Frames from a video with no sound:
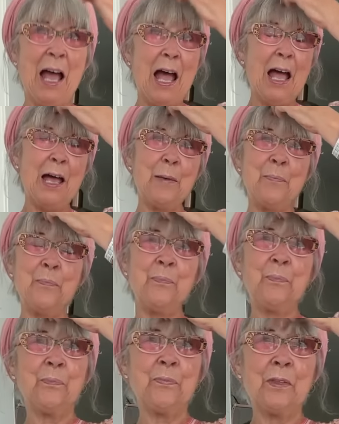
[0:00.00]
Um,
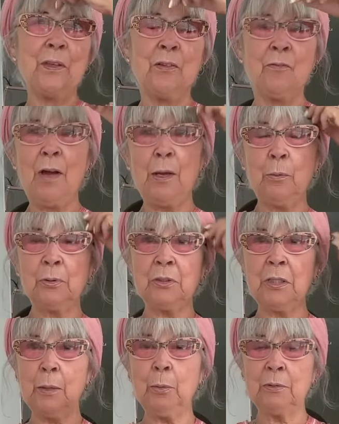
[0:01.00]
Right, what
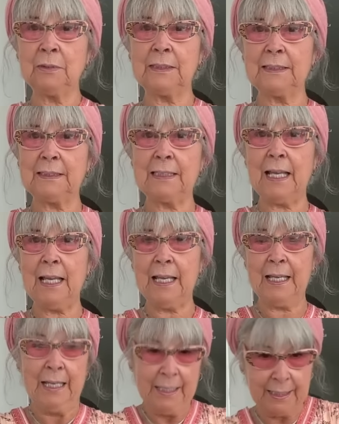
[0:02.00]
did I want to
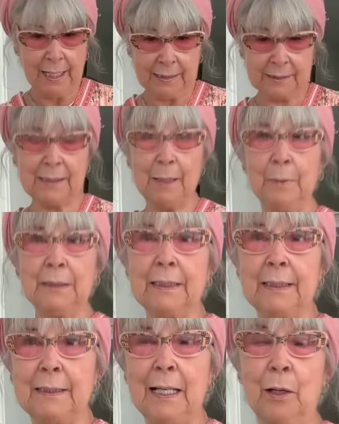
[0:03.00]
say? Yes, let me
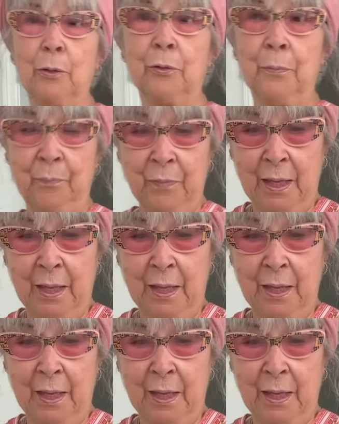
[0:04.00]
sit down.